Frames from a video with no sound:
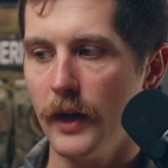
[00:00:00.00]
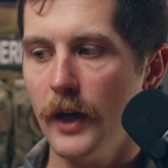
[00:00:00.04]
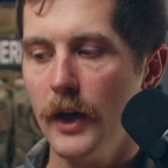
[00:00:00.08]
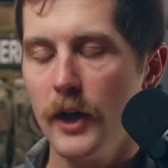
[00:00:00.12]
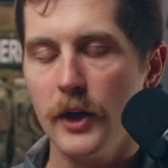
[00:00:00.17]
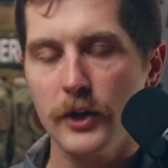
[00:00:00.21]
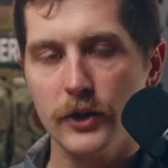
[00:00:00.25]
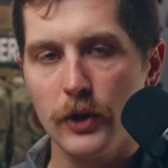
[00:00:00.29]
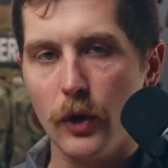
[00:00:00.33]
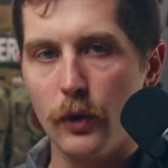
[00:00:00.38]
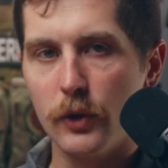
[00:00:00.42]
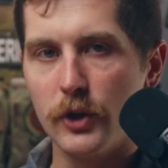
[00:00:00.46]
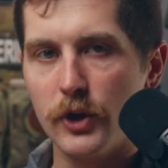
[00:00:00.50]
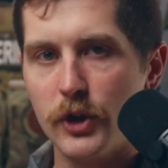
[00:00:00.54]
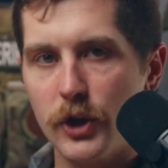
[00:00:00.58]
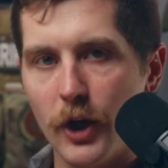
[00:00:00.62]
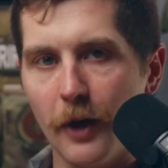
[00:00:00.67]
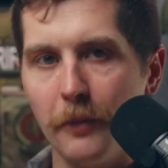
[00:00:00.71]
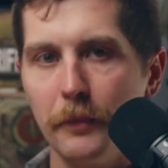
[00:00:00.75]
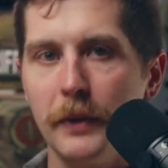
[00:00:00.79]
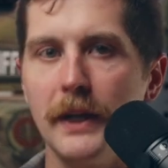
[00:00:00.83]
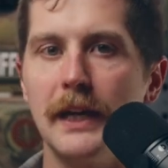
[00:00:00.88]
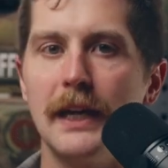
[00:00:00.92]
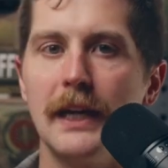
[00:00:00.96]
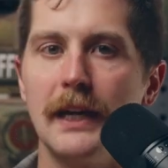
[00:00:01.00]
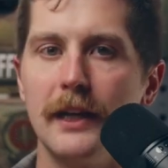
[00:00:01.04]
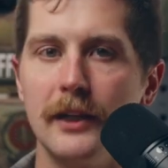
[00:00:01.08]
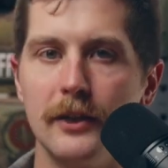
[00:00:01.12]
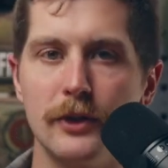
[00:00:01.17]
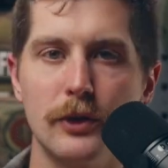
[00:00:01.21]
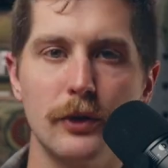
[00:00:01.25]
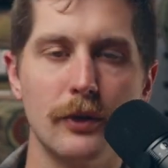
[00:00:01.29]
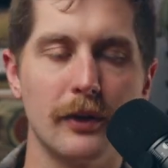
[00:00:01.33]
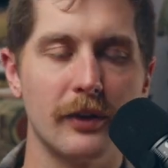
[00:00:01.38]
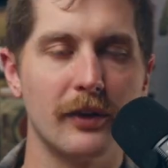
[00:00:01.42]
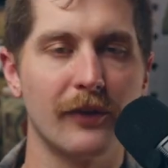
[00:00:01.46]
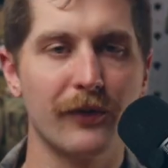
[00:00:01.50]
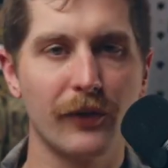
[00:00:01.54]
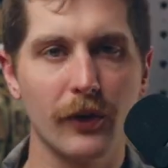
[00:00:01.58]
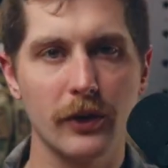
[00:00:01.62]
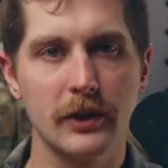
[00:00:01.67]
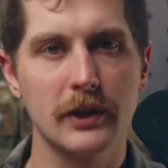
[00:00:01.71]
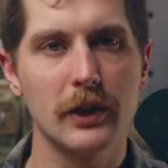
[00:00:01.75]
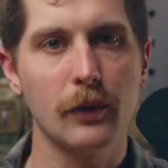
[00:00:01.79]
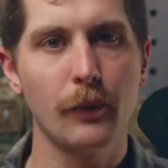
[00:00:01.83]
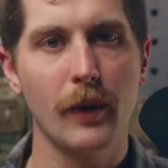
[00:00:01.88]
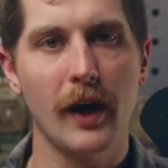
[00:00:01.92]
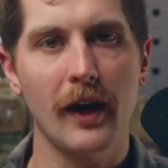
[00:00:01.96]
So jumping into it, the
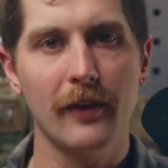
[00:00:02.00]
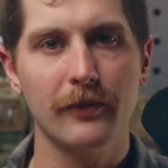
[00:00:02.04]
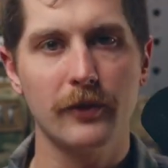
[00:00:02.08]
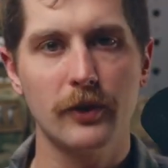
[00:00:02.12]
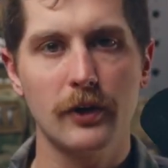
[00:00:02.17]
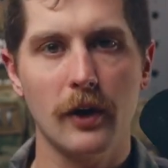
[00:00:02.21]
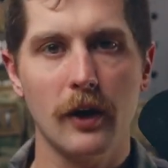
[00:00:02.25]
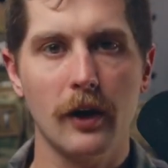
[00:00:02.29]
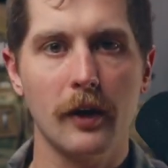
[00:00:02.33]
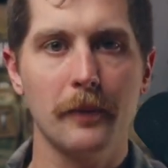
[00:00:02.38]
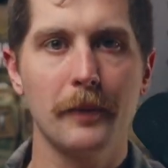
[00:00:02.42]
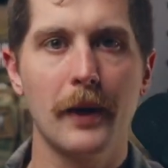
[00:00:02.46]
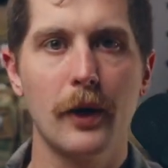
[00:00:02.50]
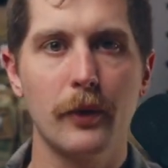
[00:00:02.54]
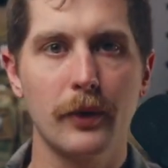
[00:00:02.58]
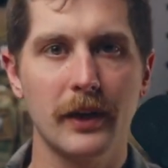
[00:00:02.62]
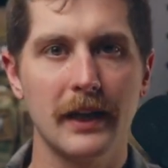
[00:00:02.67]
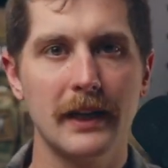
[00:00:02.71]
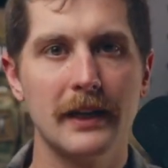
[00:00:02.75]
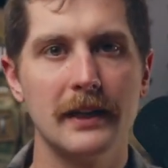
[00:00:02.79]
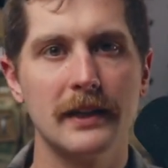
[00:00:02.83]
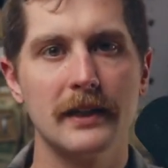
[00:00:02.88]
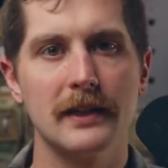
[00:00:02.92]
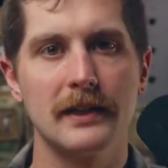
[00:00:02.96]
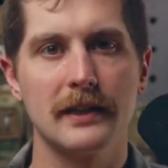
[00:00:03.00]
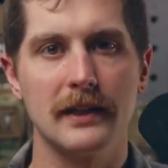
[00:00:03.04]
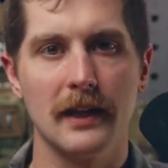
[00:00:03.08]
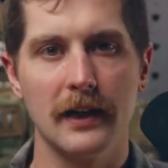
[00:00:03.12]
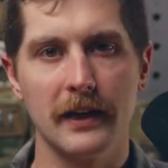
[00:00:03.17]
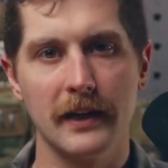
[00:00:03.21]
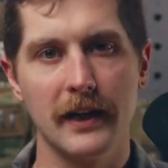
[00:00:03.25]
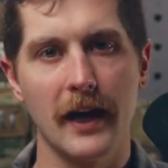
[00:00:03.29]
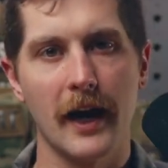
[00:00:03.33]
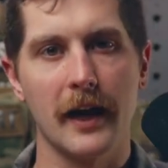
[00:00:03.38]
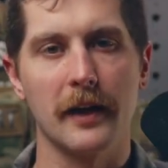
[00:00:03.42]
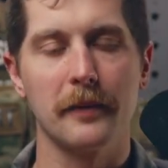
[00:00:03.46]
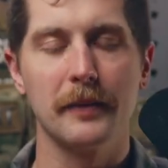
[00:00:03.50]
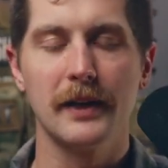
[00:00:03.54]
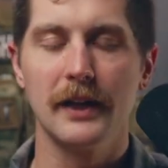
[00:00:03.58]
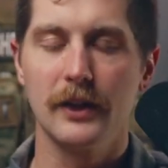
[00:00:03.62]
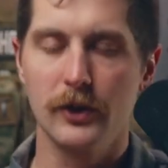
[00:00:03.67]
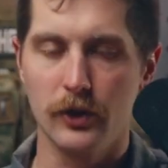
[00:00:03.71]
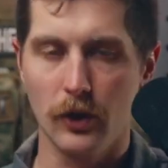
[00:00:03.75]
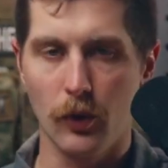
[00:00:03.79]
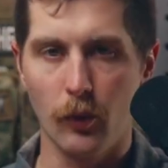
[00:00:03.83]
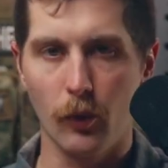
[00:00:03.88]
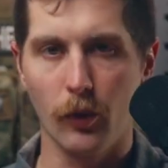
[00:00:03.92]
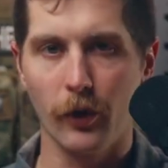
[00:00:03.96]
first thing we have to talk about is anatomy.
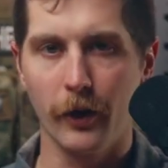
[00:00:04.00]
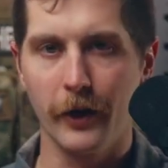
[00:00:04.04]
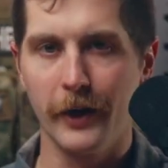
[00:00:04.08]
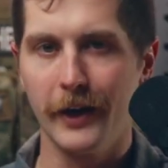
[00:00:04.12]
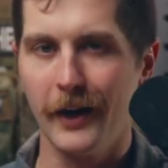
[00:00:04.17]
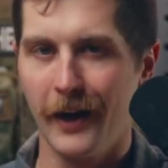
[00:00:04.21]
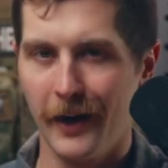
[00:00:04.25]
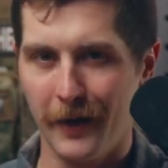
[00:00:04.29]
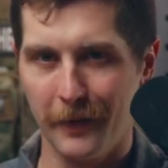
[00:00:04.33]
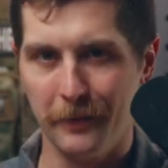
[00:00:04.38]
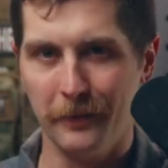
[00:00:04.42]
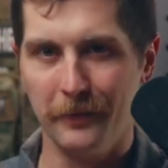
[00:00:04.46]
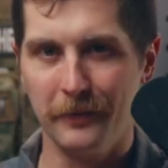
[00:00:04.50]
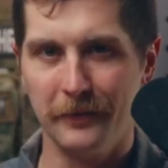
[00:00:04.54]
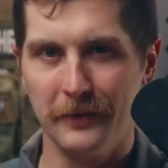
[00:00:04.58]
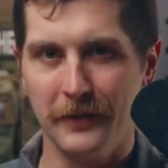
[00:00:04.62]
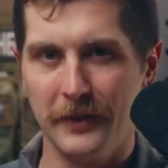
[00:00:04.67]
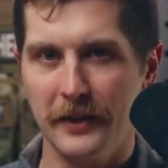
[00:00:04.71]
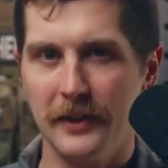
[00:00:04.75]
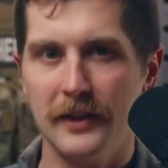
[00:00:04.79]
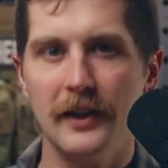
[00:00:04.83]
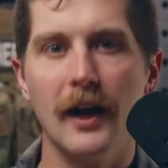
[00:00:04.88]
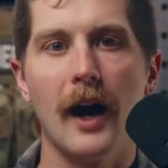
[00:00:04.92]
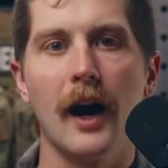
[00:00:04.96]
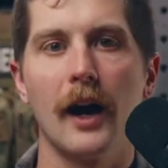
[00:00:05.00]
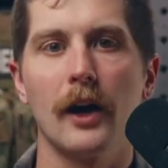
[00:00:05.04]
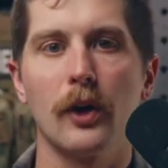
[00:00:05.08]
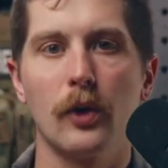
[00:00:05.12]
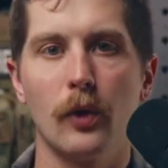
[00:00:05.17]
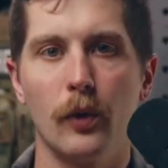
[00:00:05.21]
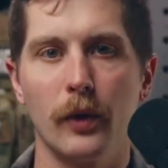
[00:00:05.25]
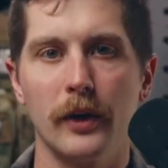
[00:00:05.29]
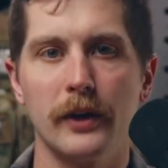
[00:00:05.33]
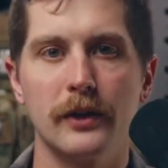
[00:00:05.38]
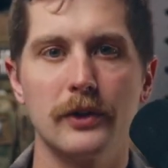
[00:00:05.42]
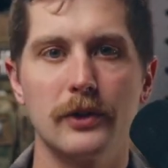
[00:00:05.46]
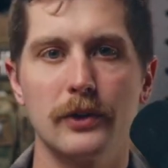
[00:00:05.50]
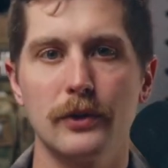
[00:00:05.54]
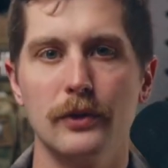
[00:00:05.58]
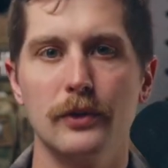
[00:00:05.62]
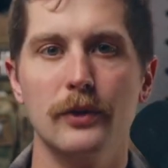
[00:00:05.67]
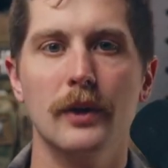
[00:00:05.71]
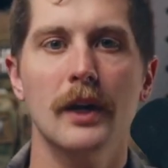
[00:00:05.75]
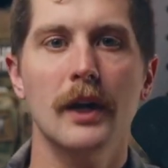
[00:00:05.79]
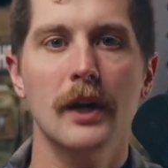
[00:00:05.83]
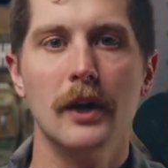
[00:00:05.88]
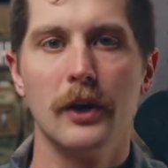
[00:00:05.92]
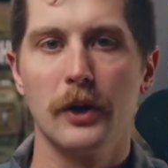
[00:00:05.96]
And don't worry, I'm not going
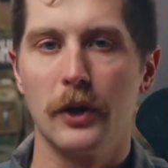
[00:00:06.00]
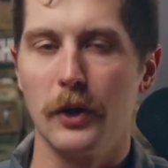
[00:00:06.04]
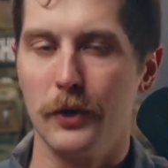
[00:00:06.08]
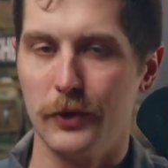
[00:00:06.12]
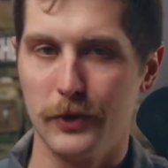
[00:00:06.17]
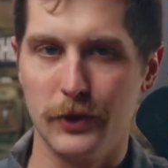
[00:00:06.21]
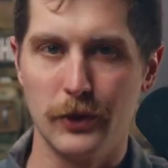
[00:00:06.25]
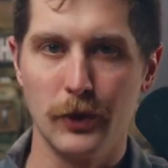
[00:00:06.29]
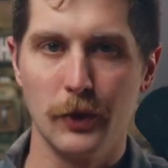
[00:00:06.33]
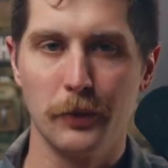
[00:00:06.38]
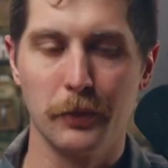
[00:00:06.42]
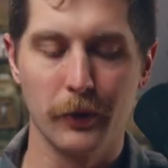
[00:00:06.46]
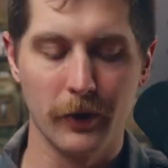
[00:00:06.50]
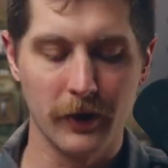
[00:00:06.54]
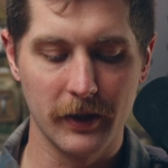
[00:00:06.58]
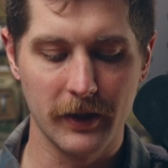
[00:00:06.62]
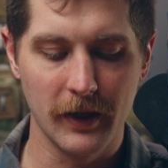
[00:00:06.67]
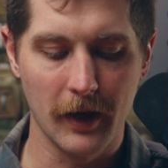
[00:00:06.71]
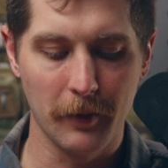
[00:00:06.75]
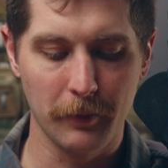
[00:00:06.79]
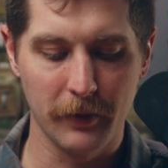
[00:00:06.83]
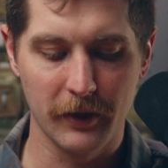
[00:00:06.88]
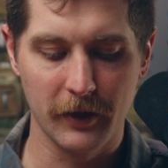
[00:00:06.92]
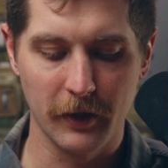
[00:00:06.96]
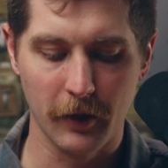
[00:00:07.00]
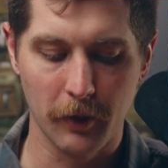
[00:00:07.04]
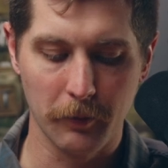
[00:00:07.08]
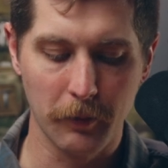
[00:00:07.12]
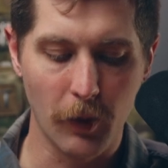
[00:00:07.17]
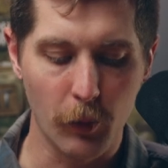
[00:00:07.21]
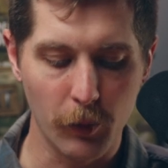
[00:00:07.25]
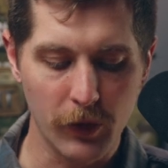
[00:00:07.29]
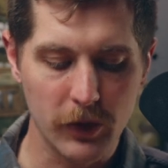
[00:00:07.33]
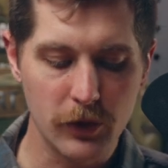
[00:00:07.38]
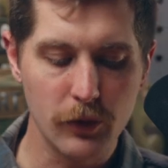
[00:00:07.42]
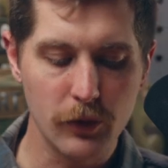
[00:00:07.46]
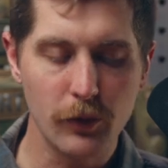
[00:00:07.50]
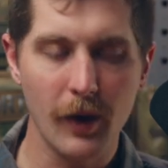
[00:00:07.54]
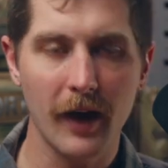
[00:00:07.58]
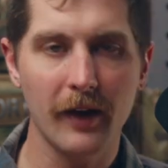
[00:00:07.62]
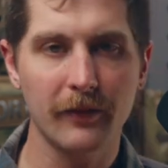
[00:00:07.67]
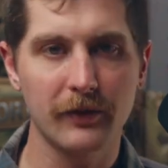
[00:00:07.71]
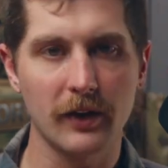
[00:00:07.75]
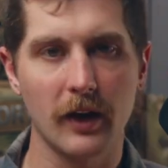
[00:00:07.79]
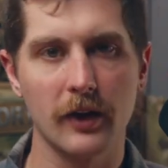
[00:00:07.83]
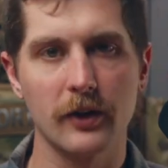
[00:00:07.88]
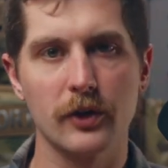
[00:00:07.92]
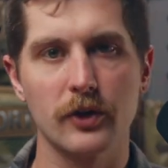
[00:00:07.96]
to go super in depth here, but we do have
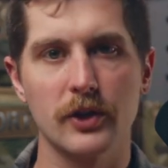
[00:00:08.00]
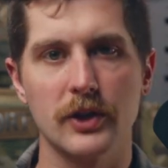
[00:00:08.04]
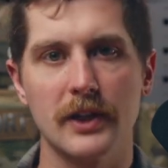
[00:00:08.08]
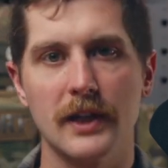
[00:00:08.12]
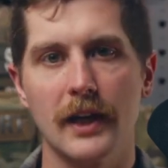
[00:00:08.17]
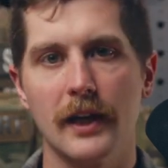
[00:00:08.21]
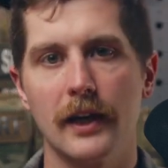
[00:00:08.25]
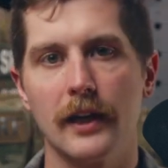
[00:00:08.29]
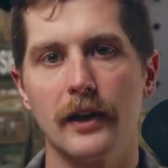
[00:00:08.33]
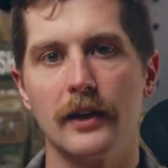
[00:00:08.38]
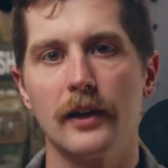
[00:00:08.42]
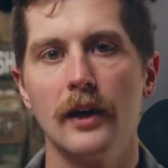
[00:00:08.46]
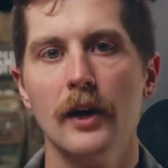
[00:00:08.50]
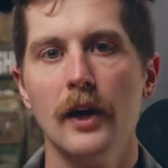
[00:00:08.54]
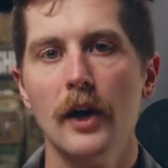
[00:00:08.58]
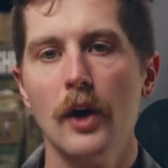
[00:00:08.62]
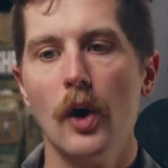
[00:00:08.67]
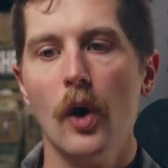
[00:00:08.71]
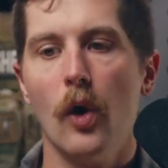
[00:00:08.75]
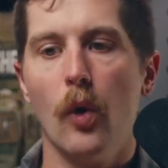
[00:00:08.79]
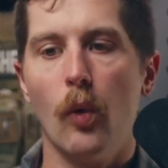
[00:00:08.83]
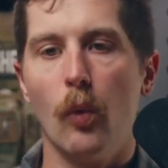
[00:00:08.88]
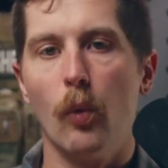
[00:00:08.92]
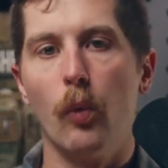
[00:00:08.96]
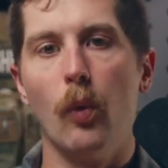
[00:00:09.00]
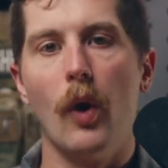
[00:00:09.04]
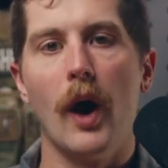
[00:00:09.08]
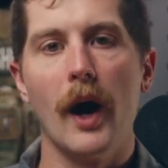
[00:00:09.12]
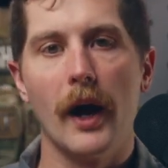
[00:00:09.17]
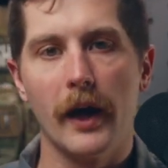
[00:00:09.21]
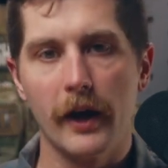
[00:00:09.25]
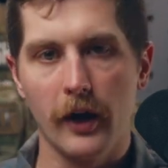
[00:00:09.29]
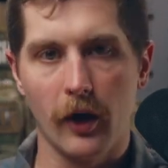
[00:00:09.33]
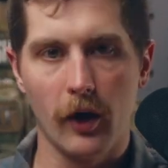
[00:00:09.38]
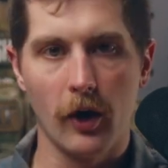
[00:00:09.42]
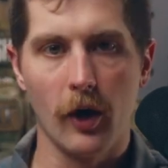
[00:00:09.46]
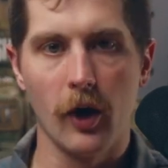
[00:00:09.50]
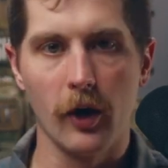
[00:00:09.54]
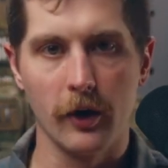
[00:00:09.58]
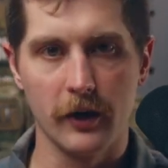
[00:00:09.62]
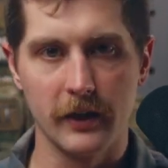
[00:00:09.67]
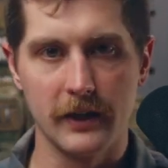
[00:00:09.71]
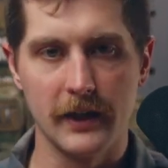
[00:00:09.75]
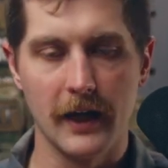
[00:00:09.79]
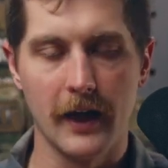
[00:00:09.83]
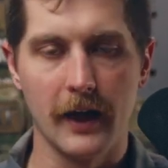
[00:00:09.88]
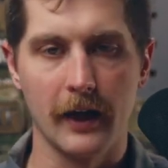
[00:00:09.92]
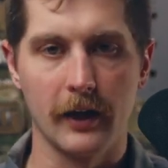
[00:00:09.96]
to understand why a heart
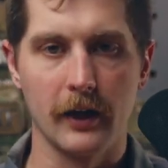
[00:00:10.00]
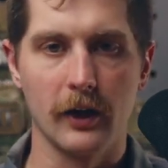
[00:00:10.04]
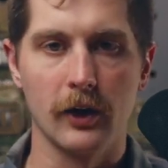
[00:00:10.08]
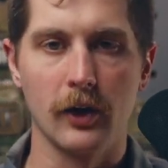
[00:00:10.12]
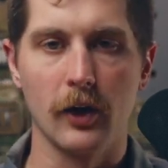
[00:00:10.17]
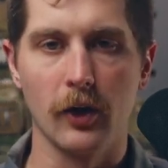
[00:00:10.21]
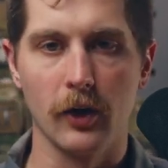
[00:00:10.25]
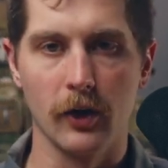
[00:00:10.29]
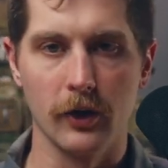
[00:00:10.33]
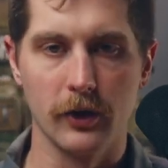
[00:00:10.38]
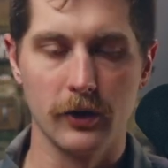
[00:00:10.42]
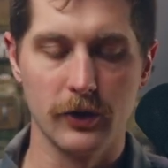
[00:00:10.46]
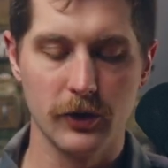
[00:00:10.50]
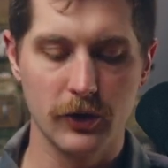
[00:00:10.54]
attack occurs.